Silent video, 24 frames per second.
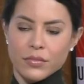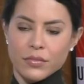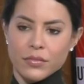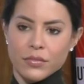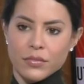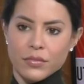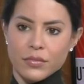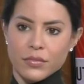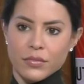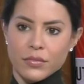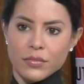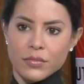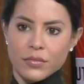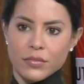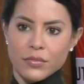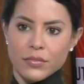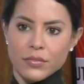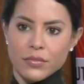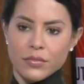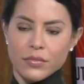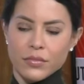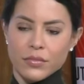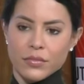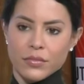
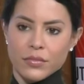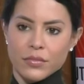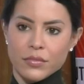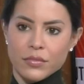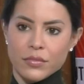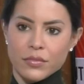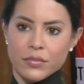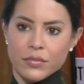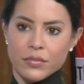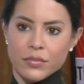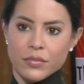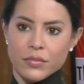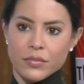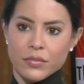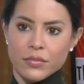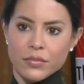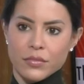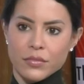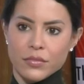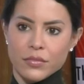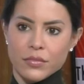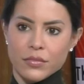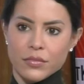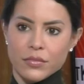
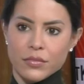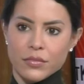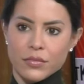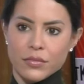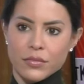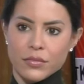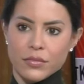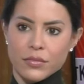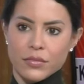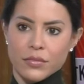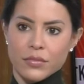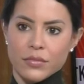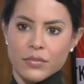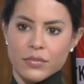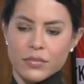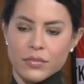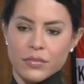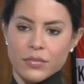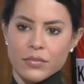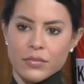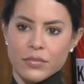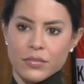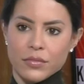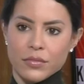
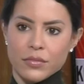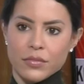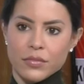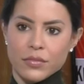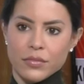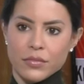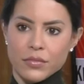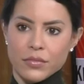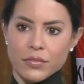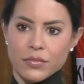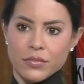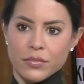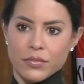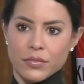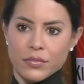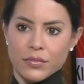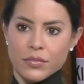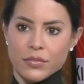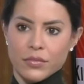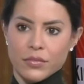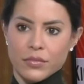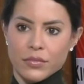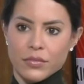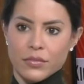
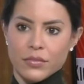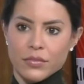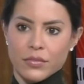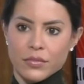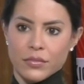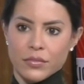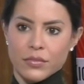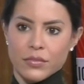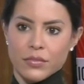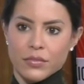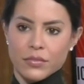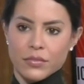This person isn't speaking.